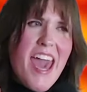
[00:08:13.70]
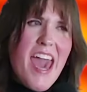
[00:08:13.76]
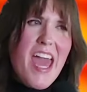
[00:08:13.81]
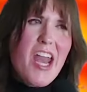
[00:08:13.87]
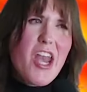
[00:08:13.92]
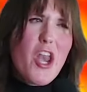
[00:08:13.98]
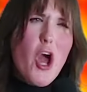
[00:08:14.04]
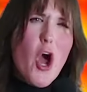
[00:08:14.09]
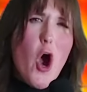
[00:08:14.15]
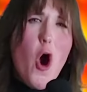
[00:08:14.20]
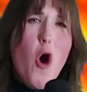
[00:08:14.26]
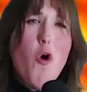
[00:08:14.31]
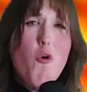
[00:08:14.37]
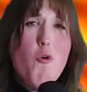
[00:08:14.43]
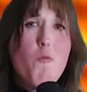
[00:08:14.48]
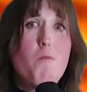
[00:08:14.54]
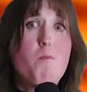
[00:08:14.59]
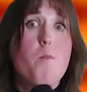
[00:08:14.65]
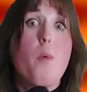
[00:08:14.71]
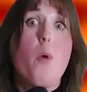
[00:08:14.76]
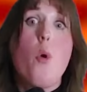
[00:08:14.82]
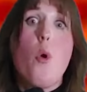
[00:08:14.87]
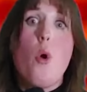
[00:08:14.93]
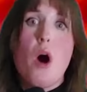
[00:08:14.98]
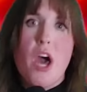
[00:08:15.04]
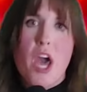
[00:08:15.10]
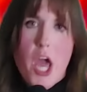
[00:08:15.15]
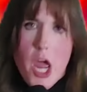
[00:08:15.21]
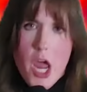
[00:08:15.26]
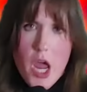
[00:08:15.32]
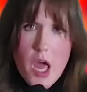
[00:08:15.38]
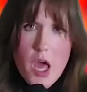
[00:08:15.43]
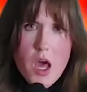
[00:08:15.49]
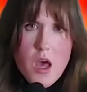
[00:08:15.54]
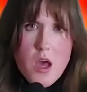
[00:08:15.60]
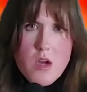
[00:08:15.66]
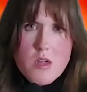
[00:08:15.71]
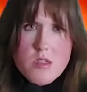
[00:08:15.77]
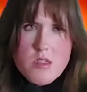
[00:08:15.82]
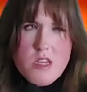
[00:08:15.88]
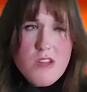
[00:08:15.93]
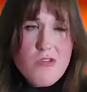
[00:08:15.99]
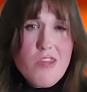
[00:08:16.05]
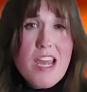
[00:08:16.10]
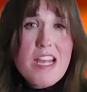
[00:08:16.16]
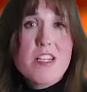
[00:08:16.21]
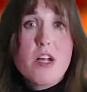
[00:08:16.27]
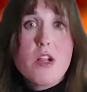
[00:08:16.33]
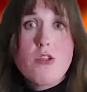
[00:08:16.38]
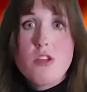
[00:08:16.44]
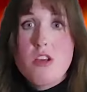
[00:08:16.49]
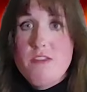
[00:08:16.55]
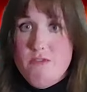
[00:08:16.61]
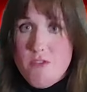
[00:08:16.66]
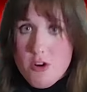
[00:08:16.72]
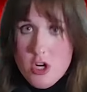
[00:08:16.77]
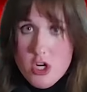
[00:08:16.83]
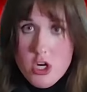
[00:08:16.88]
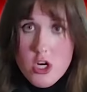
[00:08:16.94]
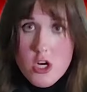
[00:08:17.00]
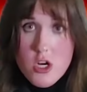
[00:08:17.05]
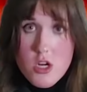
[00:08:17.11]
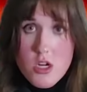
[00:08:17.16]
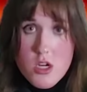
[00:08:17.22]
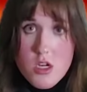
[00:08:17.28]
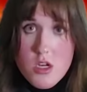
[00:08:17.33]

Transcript: And oh boy, did they deliver.